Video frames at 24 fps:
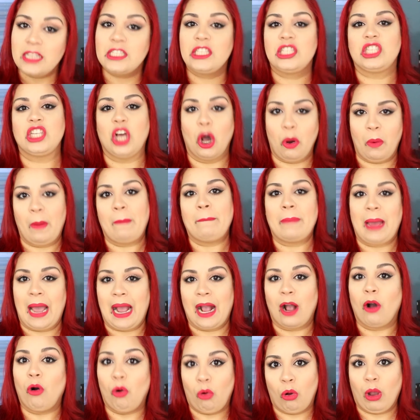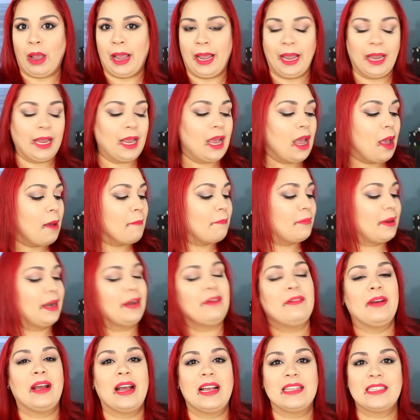It's going back, okay? But
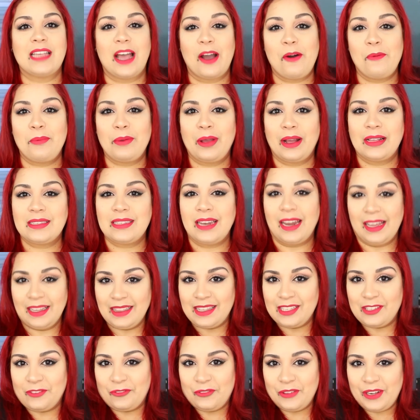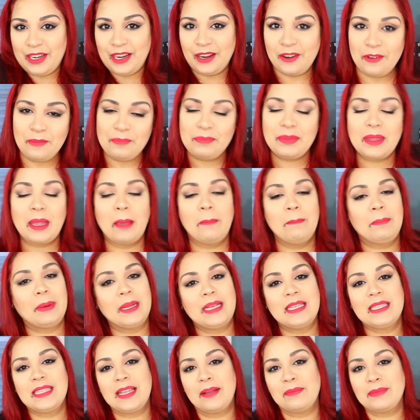anyway, guys, I hope you guys liked this video.
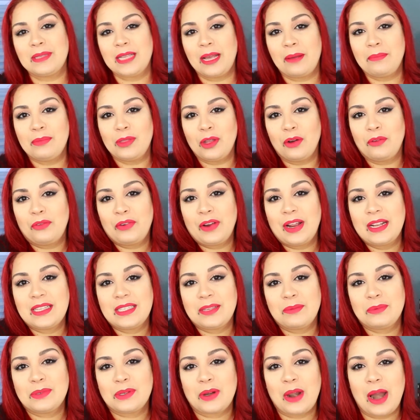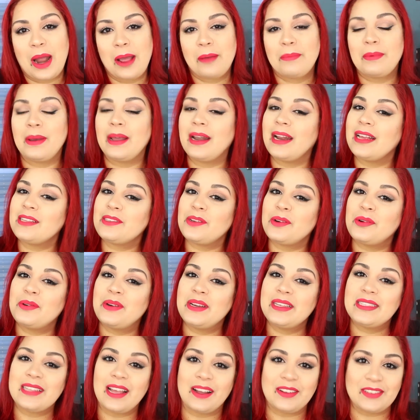Please thumbs up, don't forget to subscribe, and as
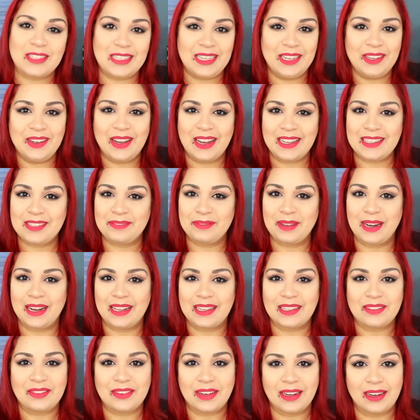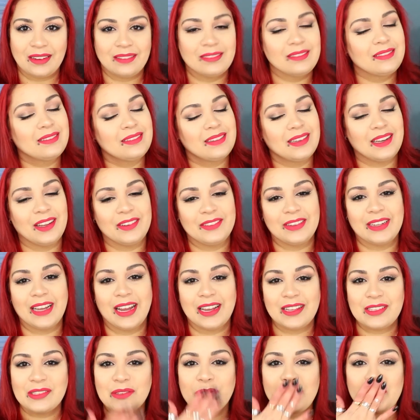always, I'll see you guys in my next video. Love you
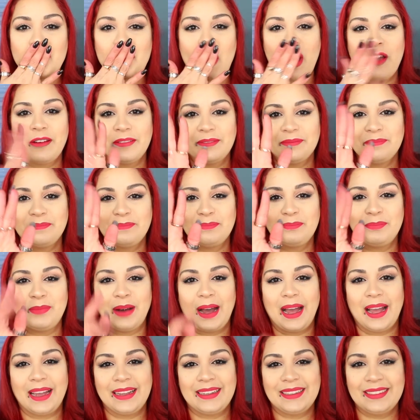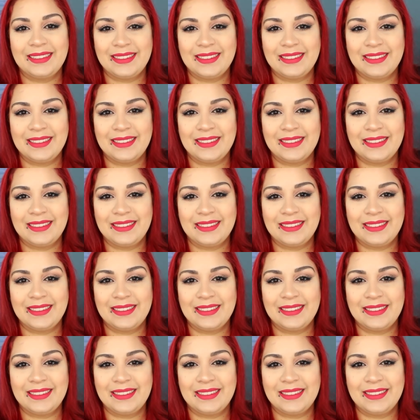guys. Bye.